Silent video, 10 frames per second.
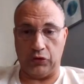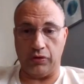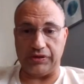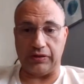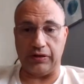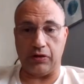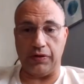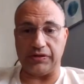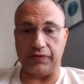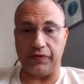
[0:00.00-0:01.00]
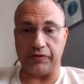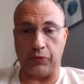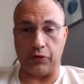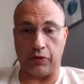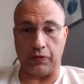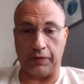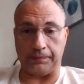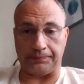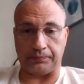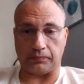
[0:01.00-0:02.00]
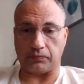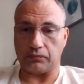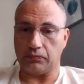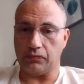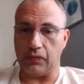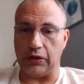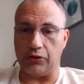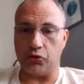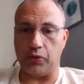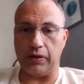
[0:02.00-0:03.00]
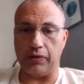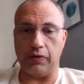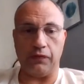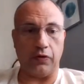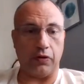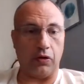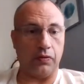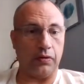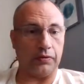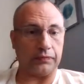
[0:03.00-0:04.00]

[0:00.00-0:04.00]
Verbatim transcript: Notice the degrees of his Mercury, 23 Virgo.